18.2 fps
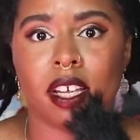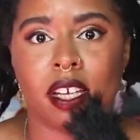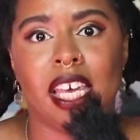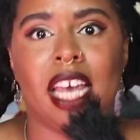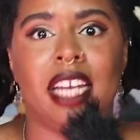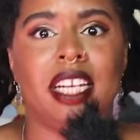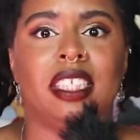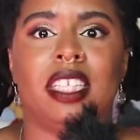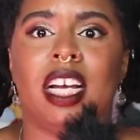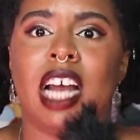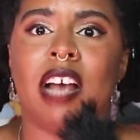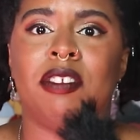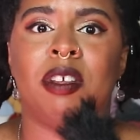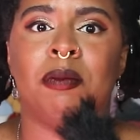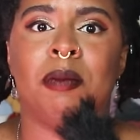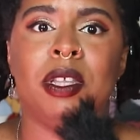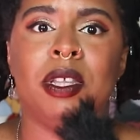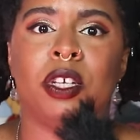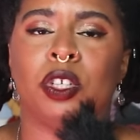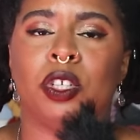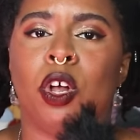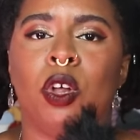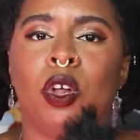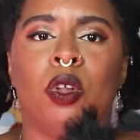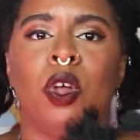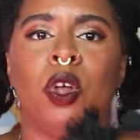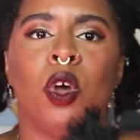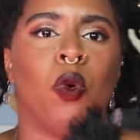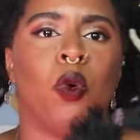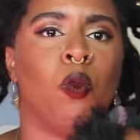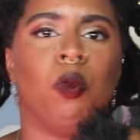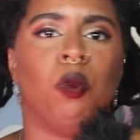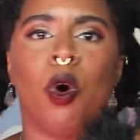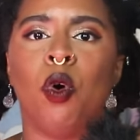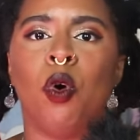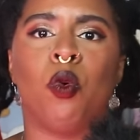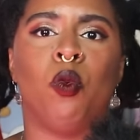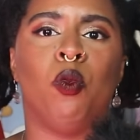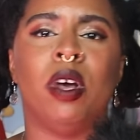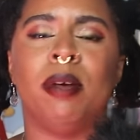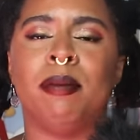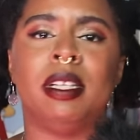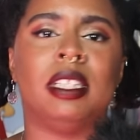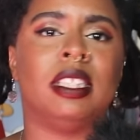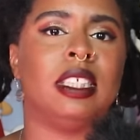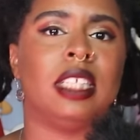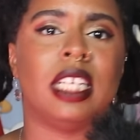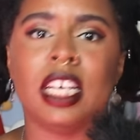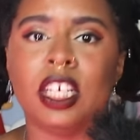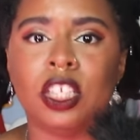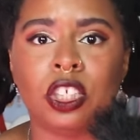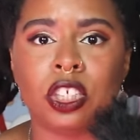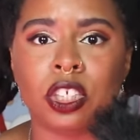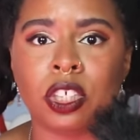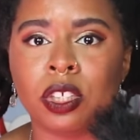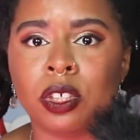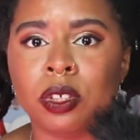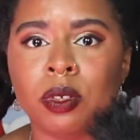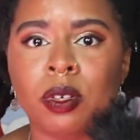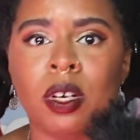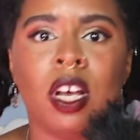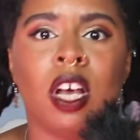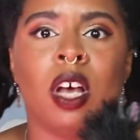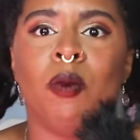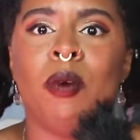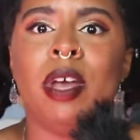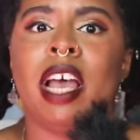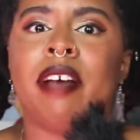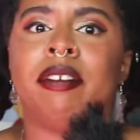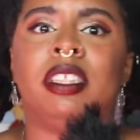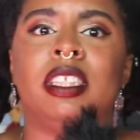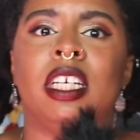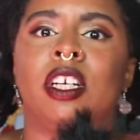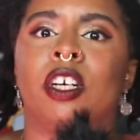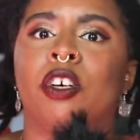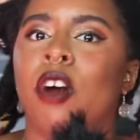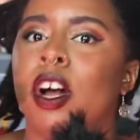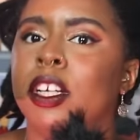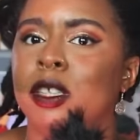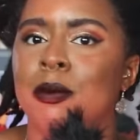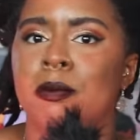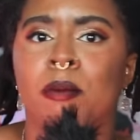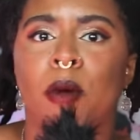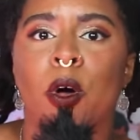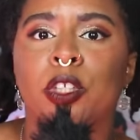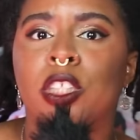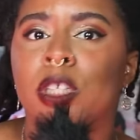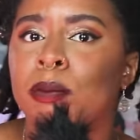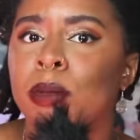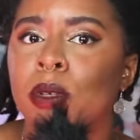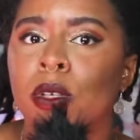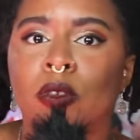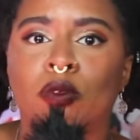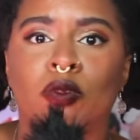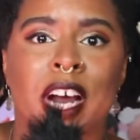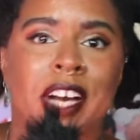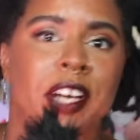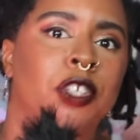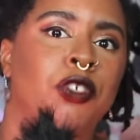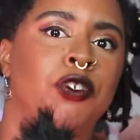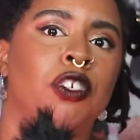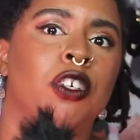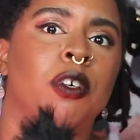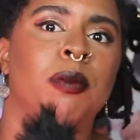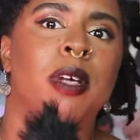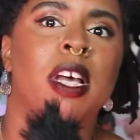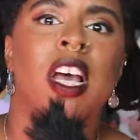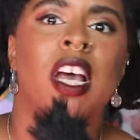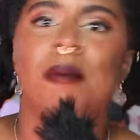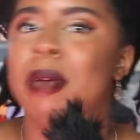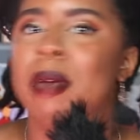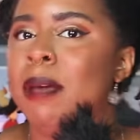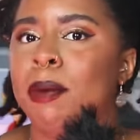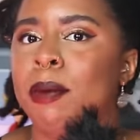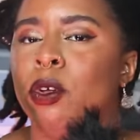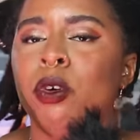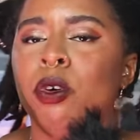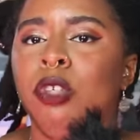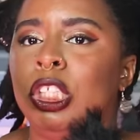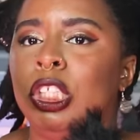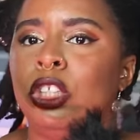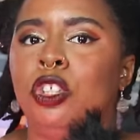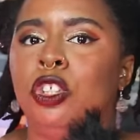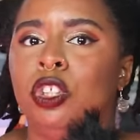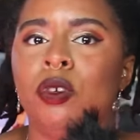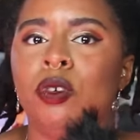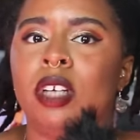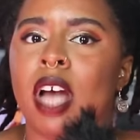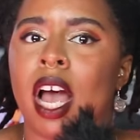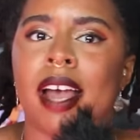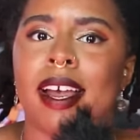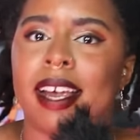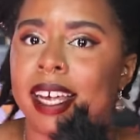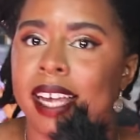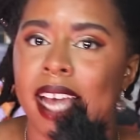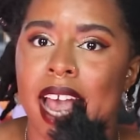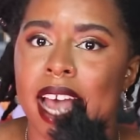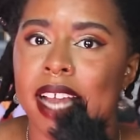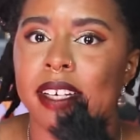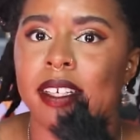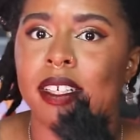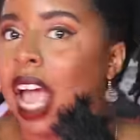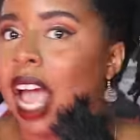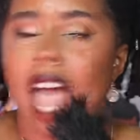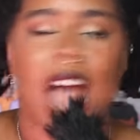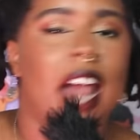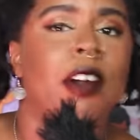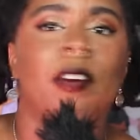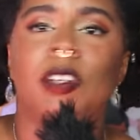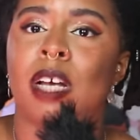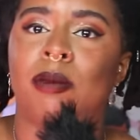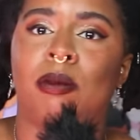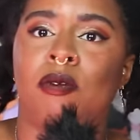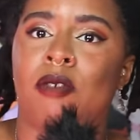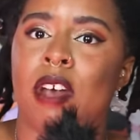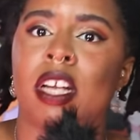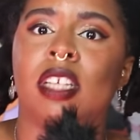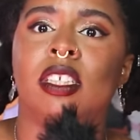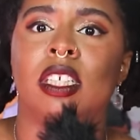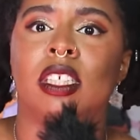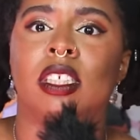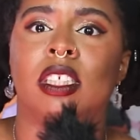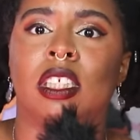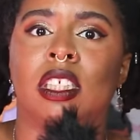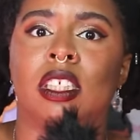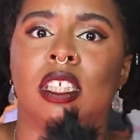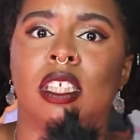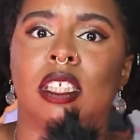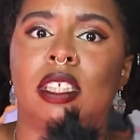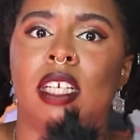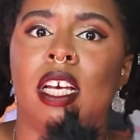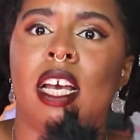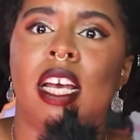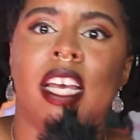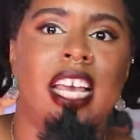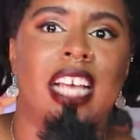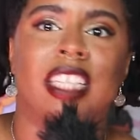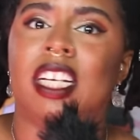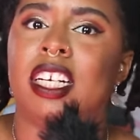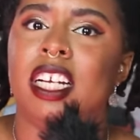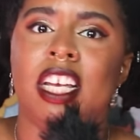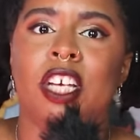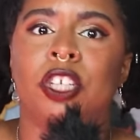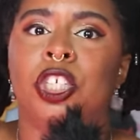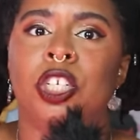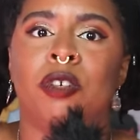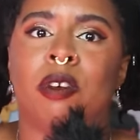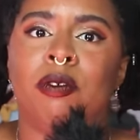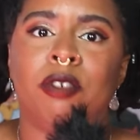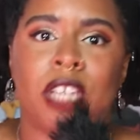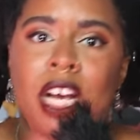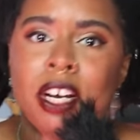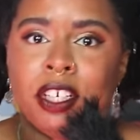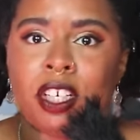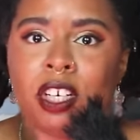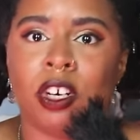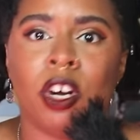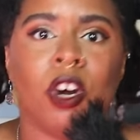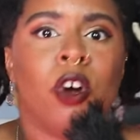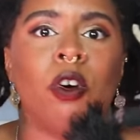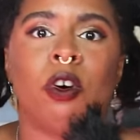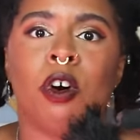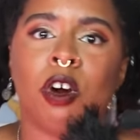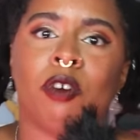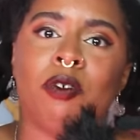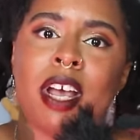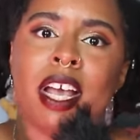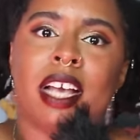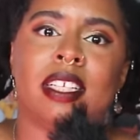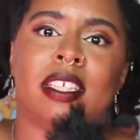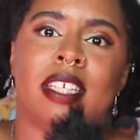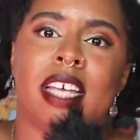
It does not have to be this whole woke women's issue. We have seen across multiple writers' room people who just do not get how to adapt a fantasy series. It's not an issue of gender or race.